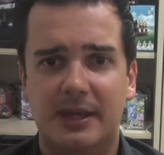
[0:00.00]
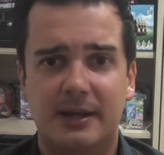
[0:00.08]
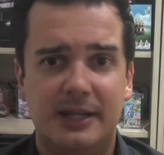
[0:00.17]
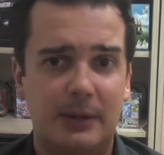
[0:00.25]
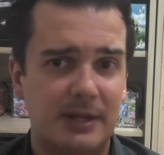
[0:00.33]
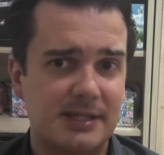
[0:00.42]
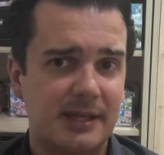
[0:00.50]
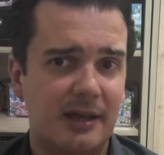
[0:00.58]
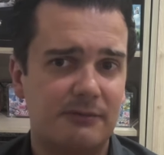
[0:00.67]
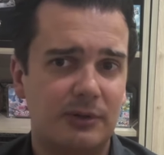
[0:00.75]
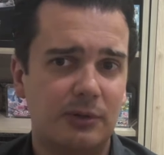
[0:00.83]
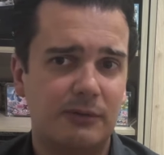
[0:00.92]
Now let's
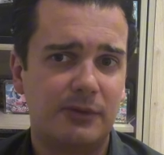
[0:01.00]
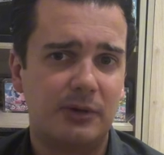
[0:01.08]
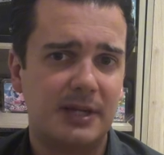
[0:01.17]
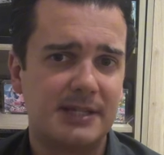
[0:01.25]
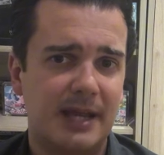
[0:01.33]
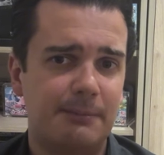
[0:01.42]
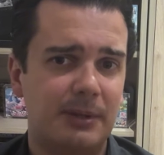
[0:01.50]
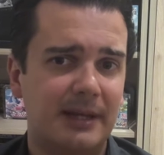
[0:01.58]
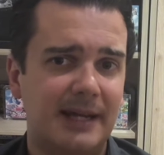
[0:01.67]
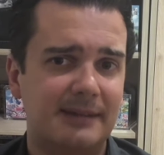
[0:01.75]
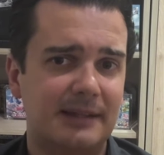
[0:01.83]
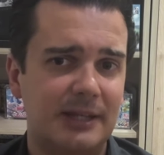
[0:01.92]
have a look, for example,
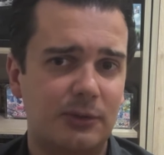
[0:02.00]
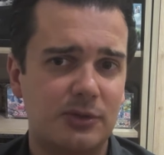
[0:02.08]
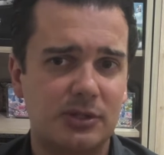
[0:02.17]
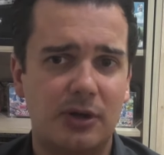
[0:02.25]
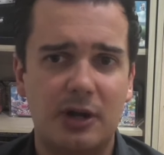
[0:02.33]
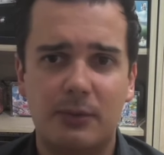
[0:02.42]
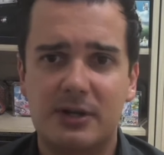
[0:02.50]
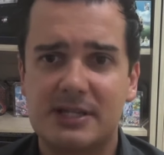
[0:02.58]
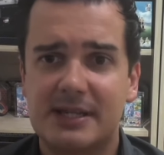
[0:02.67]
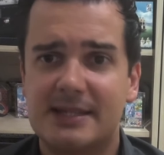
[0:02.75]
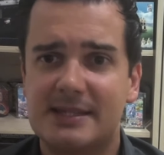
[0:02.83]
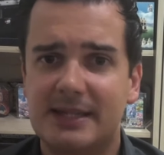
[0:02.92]
at the Lego Star Wars
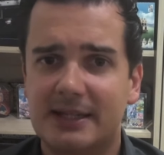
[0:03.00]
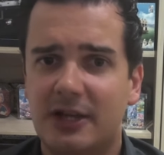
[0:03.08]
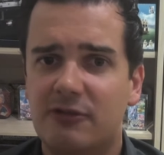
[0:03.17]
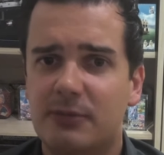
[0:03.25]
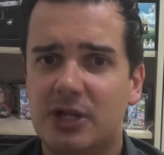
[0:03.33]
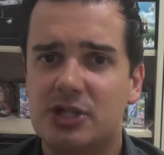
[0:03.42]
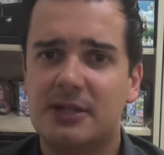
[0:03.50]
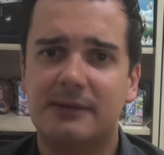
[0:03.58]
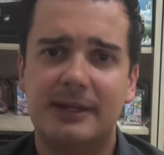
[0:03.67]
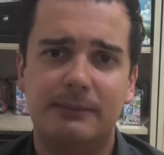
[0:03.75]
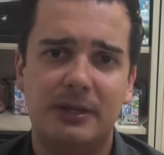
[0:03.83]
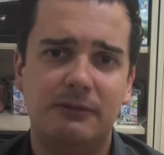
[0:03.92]
sets that I've mentioned
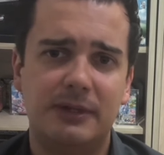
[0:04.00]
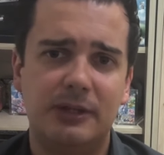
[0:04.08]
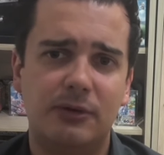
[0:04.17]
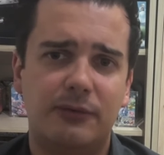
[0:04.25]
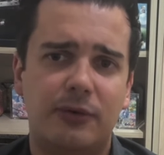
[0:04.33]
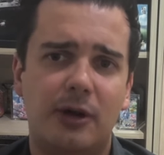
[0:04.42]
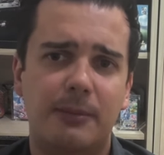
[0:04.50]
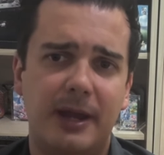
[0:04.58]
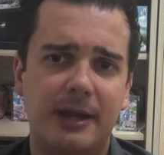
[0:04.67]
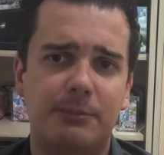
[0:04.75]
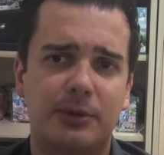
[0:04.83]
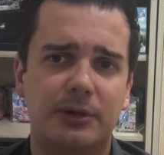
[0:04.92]
in my video from
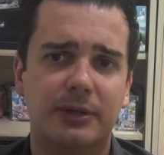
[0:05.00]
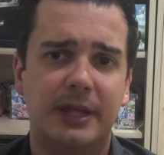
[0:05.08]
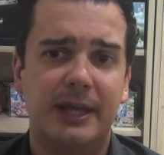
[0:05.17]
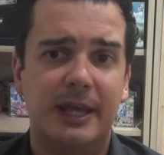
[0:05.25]
April,